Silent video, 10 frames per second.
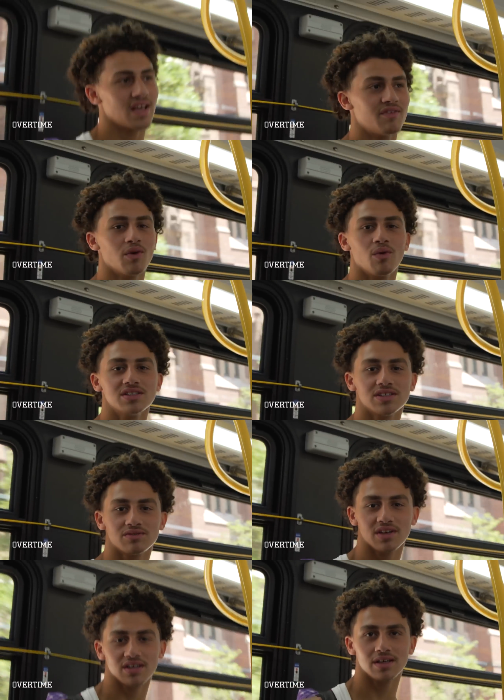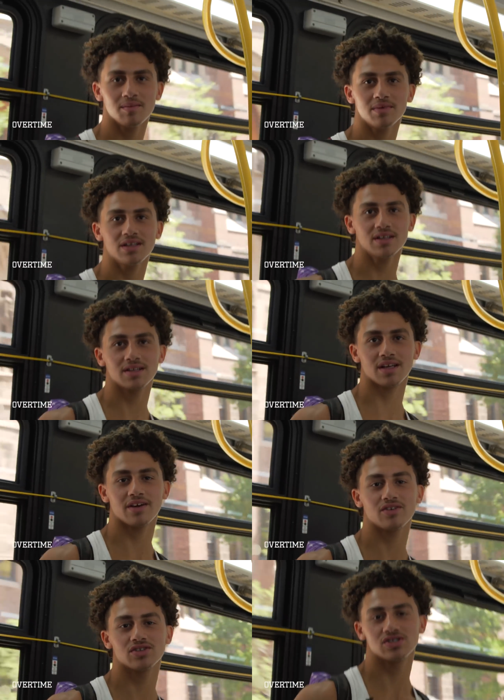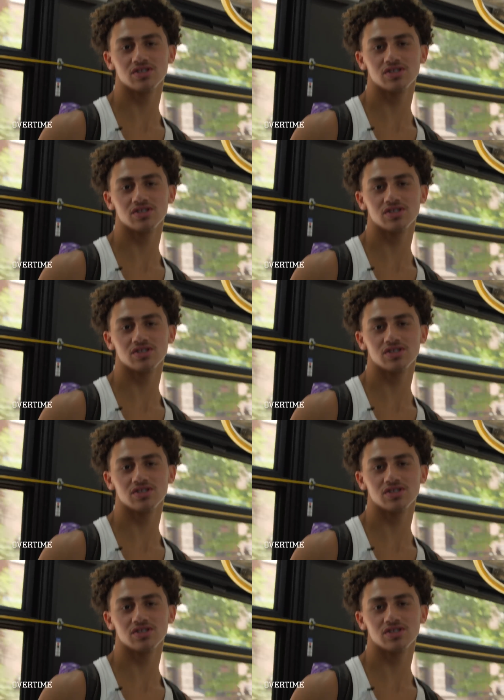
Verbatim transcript: If it wasn't running limited, there is